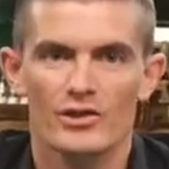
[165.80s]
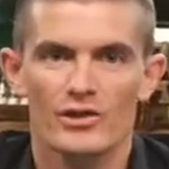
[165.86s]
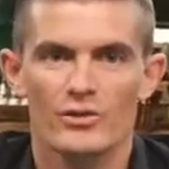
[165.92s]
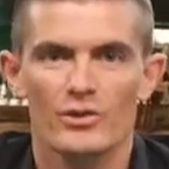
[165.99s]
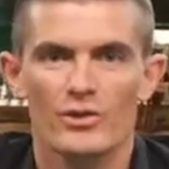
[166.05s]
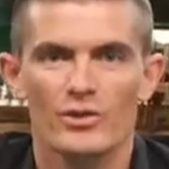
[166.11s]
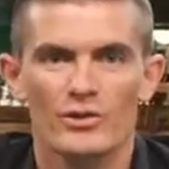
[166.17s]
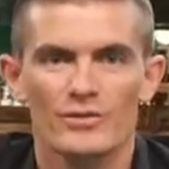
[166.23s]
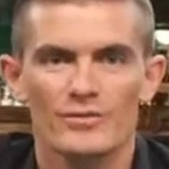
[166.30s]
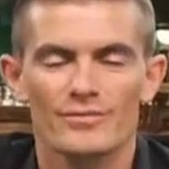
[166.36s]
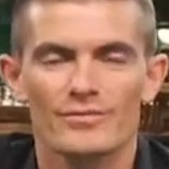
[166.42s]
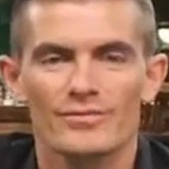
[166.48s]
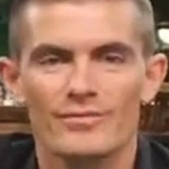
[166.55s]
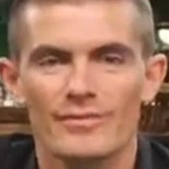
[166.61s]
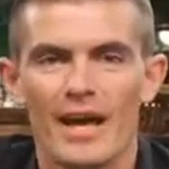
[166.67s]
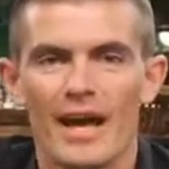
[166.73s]
So you
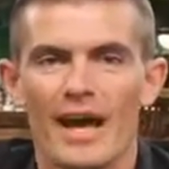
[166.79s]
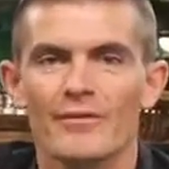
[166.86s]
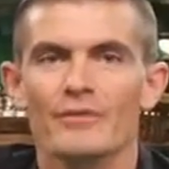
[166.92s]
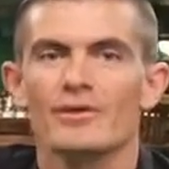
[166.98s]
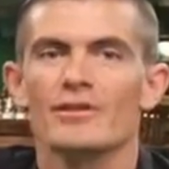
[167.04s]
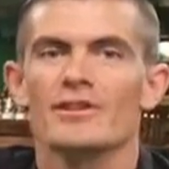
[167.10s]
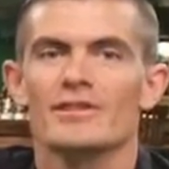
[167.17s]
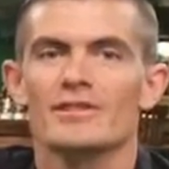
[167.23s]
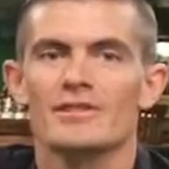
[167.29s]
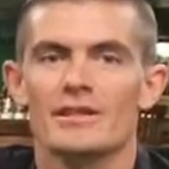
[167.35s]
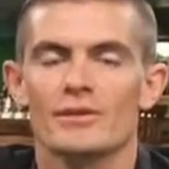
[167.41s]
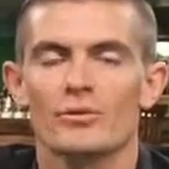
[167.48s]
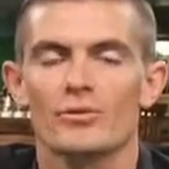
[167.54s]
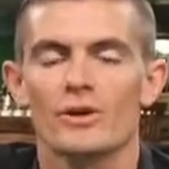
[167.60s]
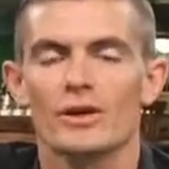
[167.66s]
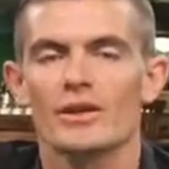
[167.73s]
have to
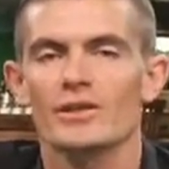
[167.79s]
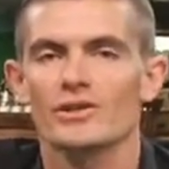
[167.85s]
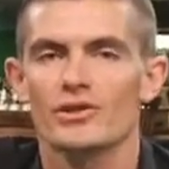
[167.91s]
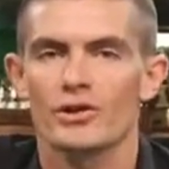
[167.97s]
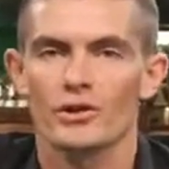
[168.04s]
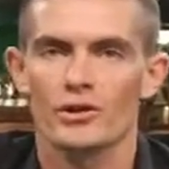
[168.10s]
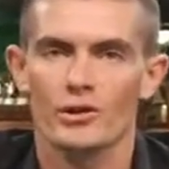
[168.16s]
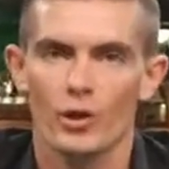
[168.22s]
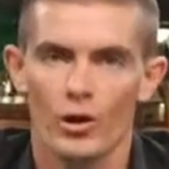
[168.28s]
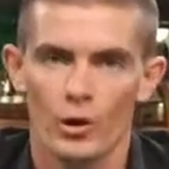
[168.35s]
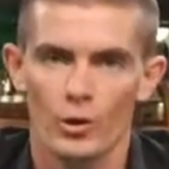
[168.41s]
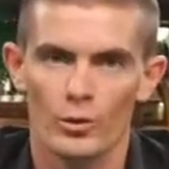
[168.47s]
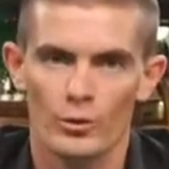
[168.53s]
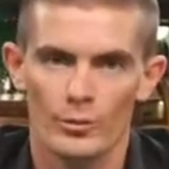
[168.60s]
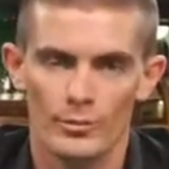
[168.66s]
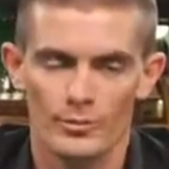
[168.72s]
consider what is your
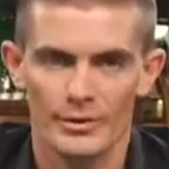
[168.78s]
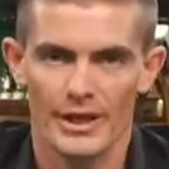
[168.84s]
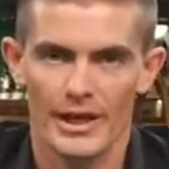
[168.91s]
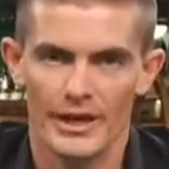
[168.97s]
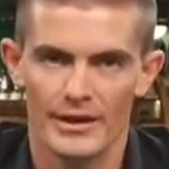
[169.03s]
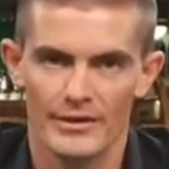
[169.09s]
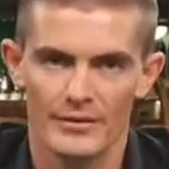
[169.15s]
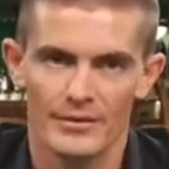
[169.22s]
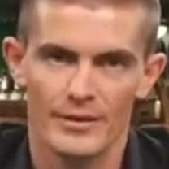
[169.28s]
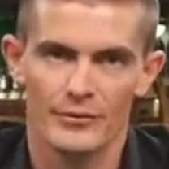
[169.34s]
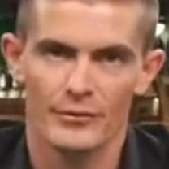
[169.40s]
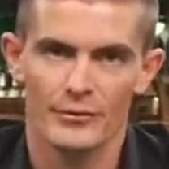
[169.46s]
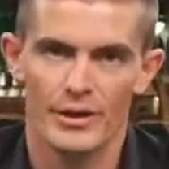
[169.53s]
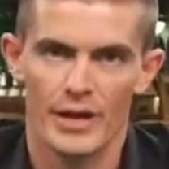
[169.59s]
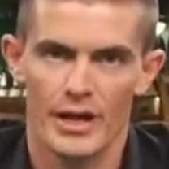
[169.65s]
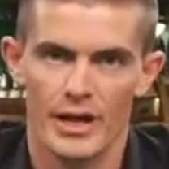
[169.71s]
goal playing the
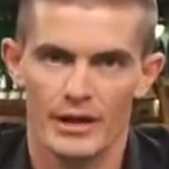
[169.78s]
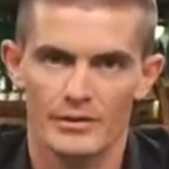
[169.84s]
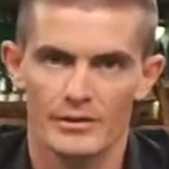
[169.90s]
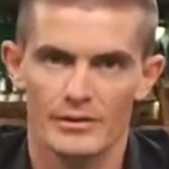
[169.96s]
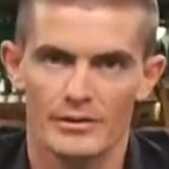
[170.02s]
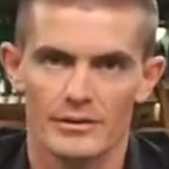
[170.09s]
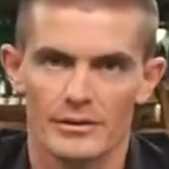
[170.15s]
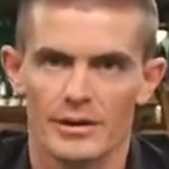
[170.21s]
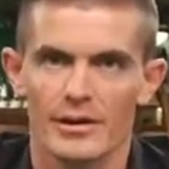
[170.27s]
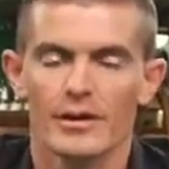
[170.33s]
different hands.